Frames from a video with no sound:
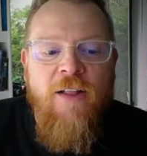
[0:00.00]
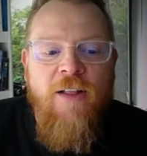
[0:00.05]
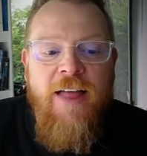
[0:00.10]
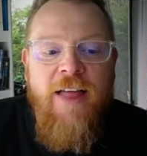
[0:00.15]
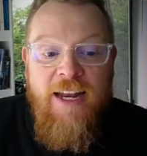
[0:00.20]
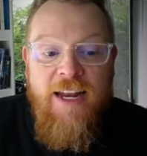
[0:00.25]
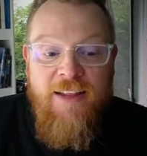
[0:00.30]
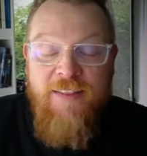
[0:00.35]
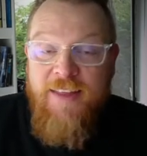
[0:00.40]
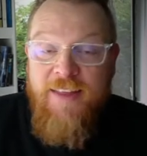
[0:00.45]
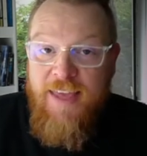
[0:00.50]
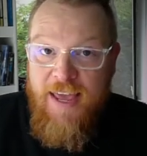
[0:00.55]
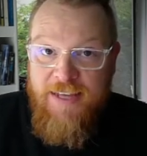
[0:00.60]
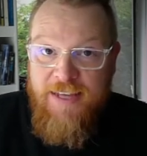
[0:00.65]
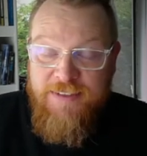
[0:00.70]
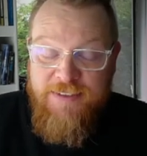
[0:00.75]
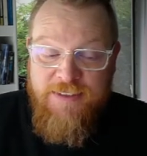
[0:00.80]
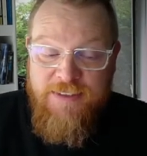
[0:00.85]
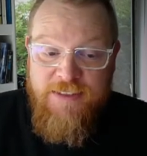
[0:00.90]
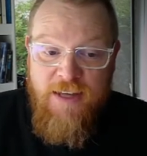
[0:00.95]
And in the
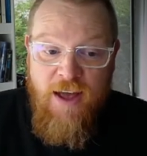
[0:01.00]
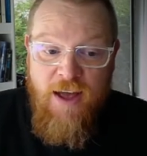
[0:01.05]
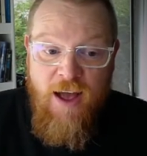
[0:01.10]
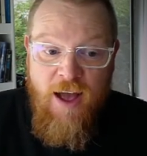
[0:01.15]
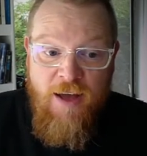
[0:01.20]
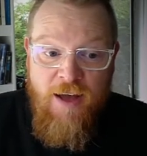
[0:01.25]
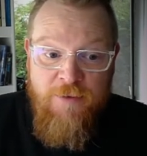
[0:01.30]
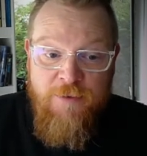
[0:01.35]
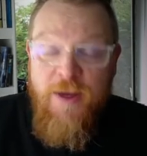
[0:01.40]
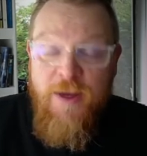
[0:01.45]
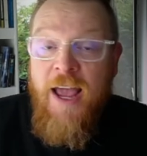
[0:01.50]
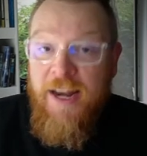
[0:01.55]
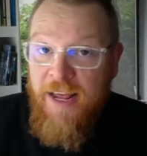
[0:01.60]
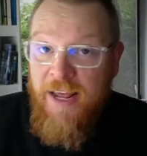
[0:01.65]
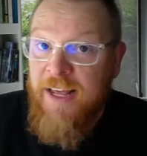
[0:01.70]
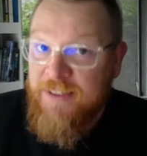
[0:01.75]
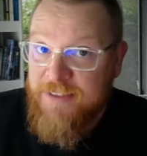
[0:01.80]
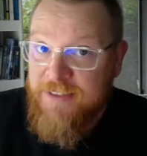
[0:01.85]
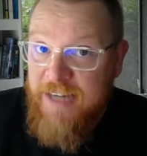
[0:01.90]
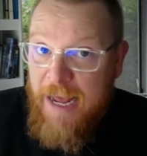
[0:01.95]
case of, and
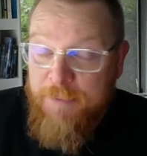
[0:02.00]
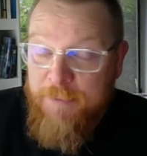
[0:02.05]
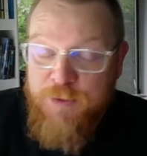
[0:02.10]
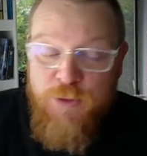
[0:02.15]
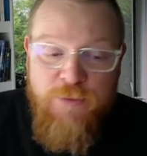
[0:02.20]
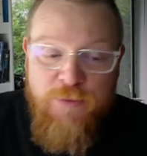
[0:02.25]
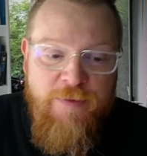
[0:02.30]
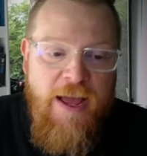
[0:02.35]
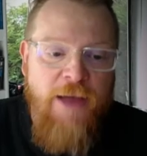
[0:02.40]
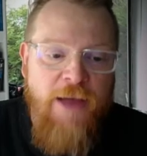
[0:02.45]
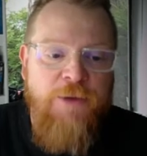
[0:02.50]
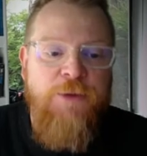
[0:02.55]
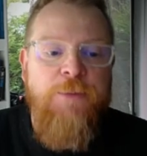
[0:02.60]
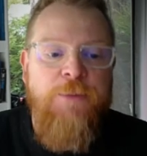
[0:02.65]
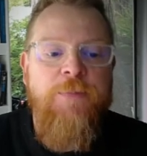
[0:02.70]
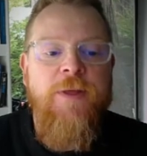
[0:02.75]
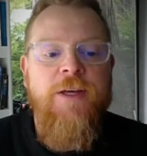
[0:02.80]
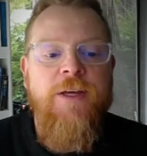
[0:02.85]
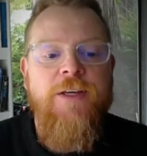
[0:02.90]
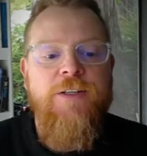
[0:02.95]
it's an absolute value,
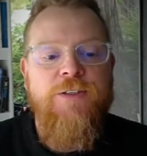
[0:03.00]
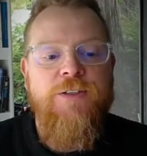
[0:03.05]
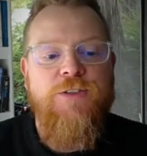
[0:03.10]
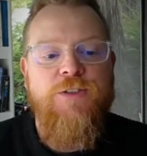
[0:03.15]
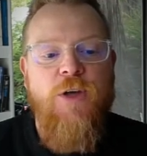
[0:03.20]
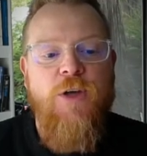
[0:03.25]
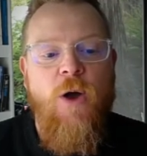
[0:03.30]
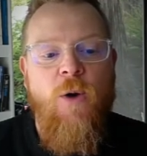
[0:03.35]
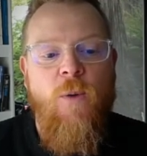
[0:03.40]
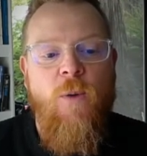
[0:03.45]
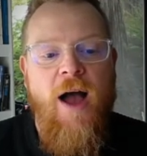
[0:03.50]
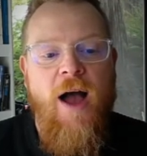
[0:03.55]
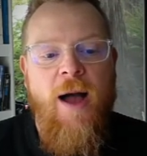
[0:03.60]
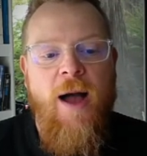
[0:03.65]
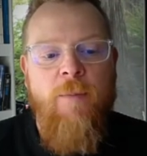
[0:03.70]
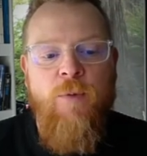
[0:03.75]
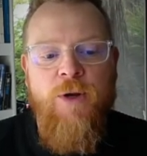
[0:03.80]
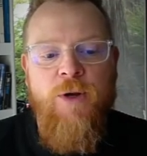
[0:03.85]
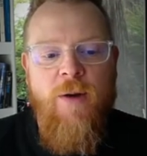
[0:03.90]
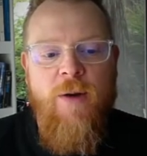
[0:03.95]
so
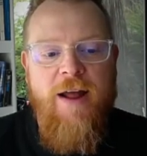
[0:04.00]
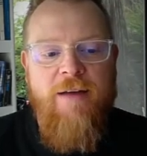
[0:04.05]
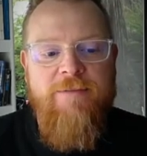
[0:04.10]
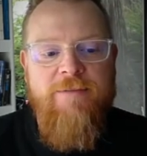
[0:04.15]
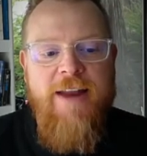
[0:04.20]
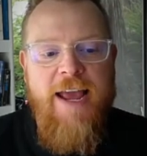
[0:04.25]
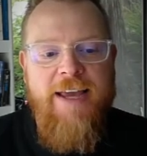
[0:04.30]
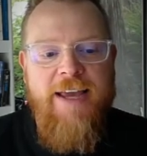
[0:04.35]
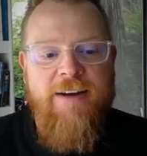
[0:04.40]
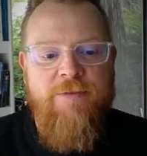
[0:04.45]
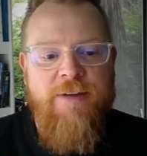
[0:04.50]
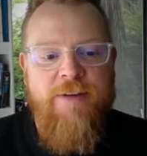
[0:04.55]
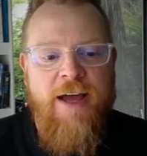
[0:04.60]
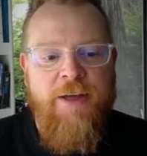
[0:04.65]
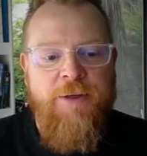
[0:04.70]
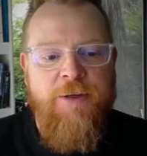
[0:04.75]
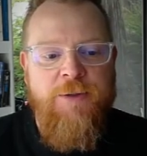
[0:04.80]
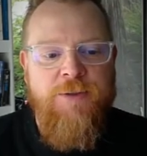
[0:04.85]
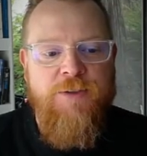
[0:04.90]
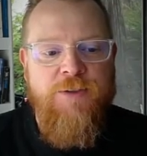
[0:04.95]
we don't have negative
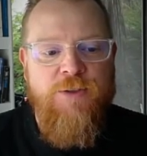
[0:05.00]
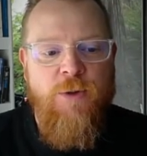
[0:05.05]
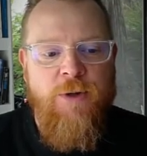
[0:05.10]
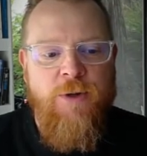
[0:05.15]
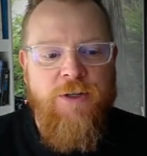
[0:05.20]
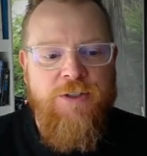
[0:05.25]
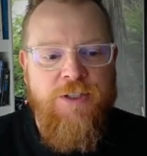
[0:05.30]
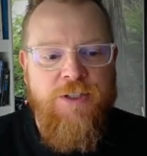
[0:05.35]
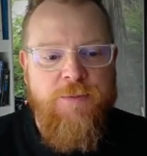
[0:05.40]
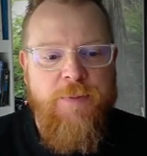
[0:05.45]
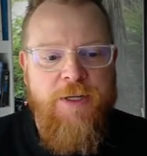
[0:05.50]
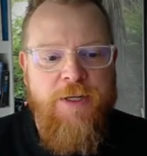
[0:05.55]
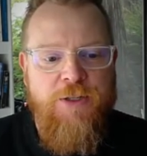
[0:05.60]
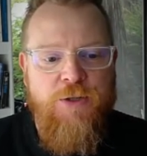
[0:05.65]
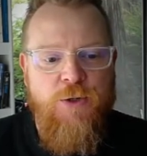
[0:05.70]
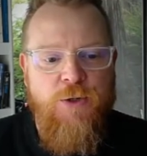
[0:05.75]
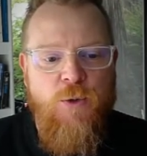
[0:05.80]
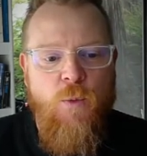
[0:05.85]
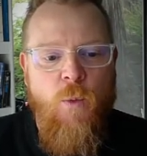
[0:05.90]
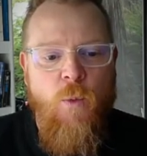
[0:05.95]
values, so it'll just be 2,
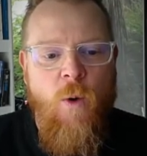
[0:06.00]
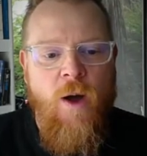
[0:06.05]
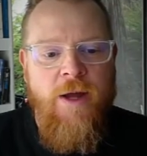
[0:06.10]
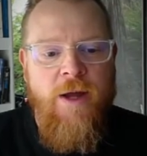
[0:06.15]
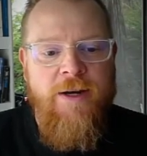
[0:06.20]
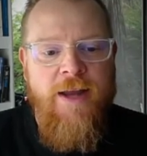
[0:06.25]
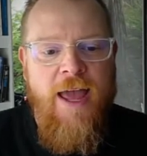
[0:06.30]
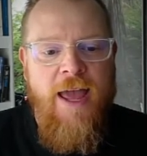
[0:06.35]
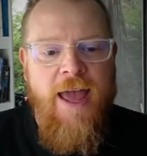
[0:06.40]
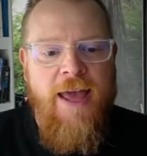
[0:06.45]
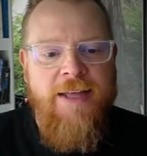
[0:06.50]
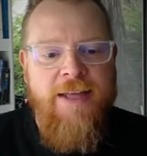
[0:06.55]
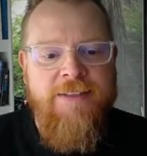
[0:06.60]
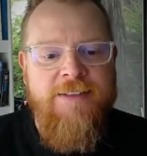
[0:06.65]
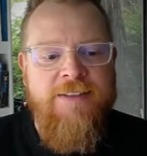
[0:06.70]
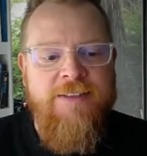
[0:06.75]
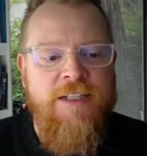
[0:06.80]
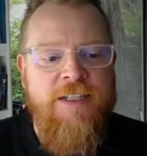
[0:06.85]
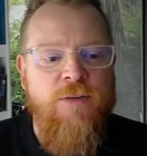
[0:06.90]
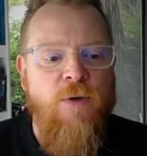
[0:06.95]
1, and
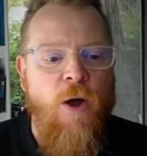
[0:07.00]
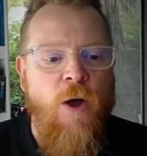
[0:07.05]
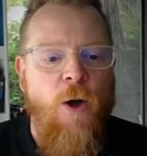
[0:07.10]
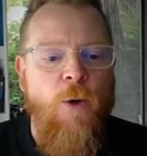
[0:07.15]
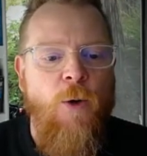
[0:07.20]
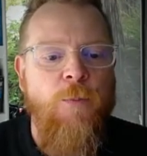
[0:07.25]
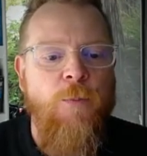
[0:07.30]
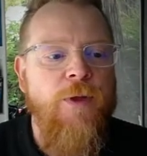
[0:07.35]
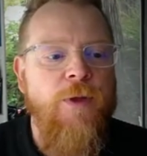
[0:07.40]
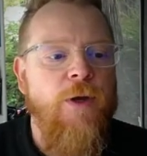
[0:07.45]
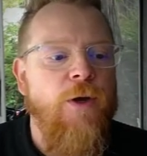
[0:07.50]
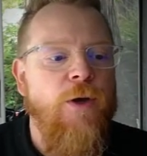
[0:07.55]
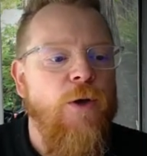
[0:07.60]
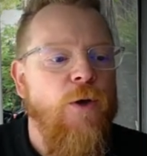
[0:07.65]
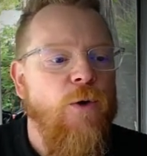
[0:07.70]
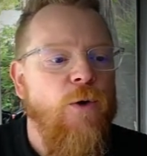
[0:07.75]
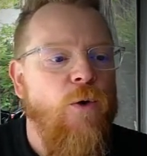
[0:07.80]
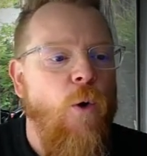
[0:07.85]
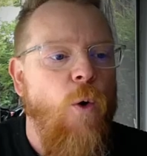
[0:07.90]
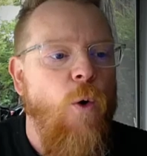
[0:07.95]
0,
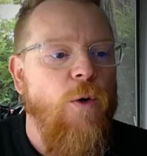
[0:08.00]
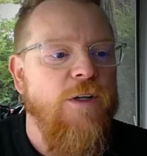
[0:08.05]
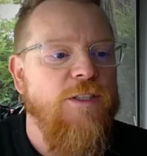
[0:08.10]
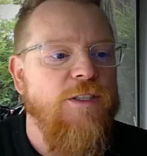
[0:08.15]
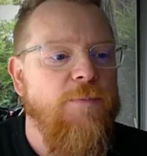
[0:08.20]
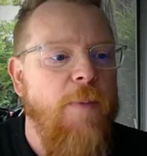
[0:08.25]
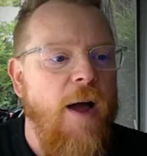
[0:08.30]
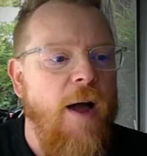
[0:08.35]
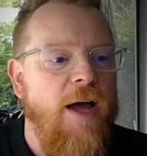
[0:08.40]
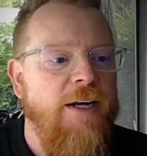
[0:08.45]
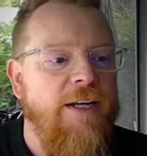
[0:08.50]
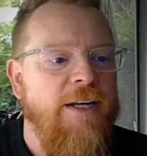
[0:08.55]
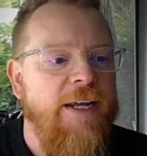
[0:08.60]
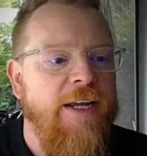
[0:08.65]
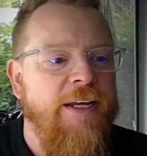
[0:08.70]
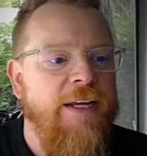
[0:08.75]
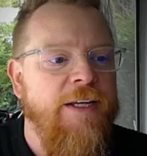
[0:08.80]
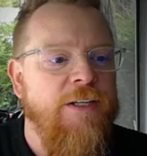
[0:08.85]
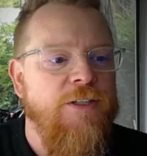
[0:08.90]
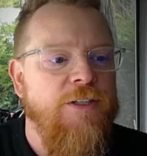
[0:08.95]

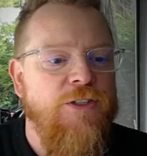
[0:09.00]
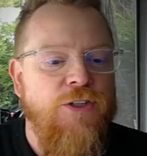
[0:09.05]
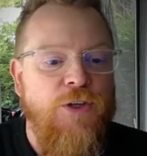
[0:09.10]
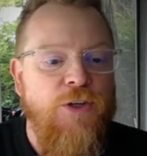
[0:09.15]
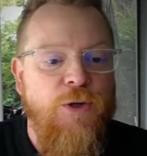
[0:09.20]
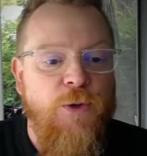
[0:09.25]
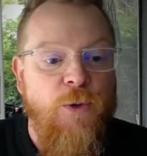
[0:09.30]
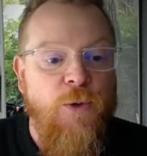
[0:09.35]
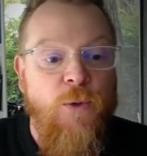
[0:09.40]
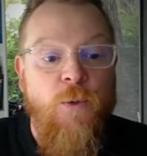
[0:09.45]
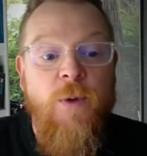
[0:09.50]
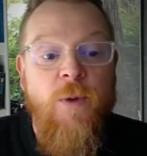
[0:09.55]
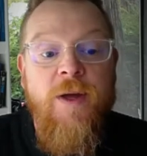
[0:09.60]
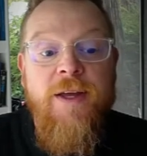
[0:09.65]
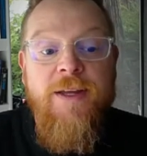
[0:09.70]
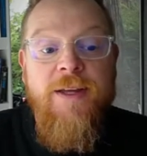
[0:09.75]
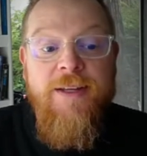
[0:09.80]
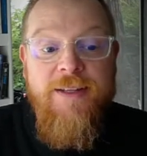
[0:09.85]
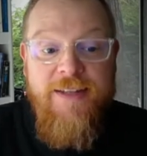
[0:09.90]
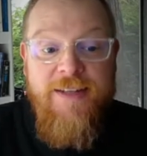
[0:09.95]
corresponding to
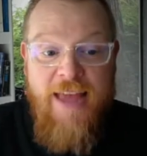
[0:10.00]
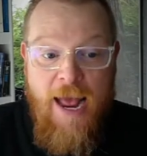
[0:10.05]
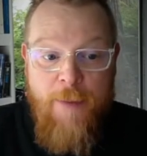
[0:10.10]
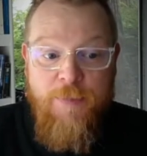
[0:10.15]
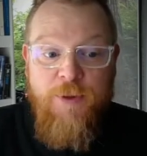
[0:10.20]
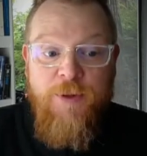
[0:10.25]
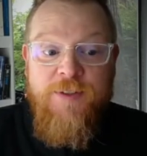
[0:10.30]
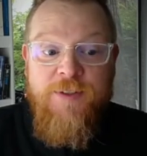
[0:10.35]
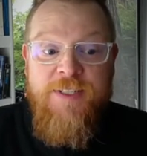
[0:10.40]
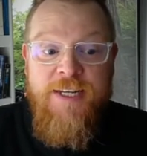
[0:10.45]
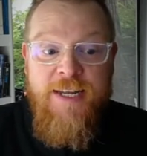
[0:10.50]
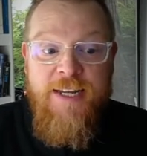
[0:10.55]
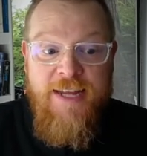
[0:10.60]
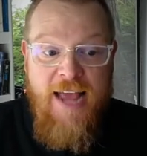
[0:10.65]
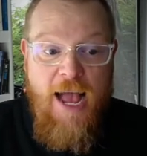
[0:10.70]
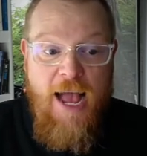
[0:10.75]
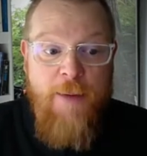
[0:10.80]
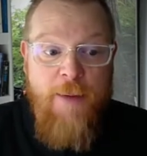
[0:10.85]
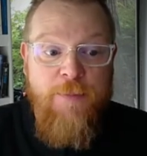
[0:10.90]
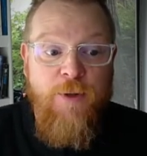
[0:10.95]
capital D,
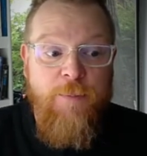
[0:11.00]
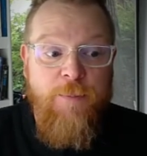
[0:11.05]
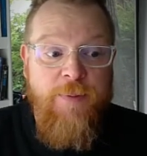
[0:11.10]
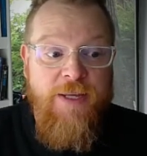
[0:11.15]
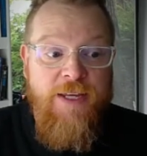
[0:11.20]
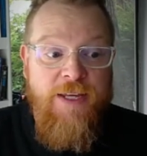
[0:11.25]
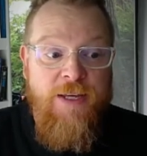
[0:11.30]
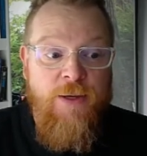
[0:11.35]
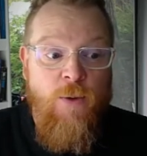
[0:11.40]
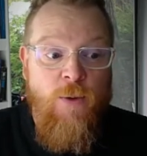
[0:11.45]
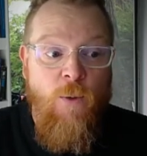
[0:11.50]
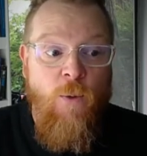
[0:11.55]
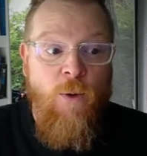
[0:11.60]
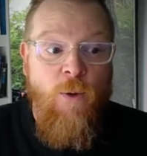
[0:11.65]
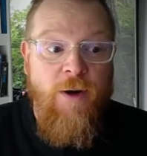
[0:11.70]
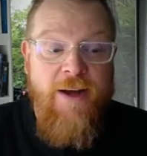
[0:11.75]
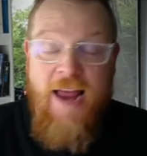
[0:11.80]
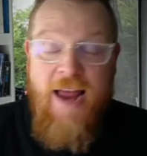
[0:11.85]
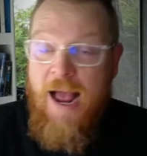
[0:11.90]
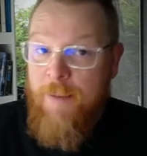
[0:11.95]
capital P, or
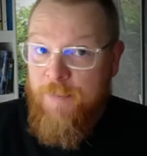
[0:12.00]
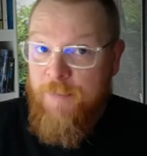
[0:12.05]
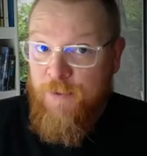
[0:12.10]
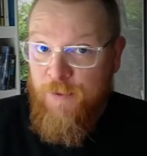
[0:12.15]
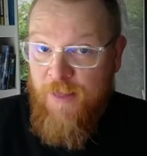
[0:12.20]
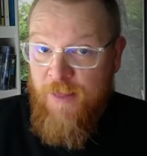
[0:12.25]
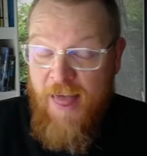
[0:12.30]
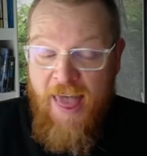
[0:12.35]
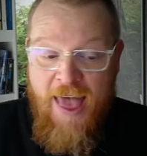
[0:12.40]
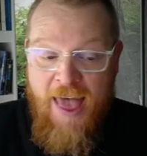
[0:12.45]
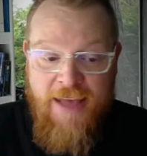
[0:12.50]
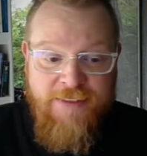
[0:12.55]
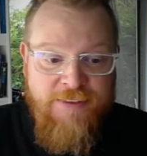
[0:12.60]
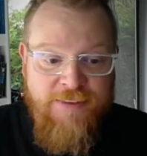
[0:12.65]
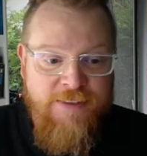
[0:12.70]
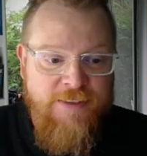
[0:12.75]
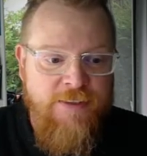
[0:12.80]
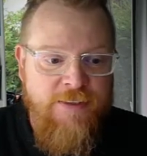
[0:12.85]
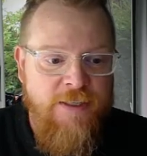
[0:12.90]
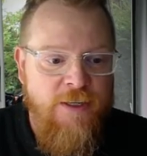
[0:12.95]
capital
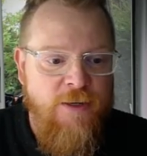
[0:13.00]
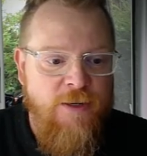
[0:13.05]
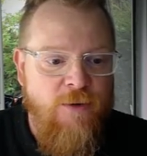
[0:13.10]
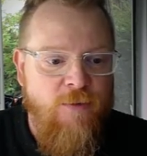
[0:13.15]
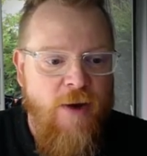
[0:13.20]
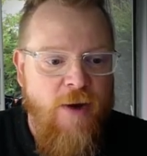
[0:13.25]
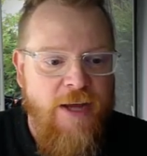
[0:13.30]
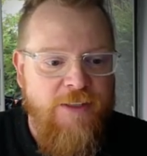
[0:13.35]
S, right? So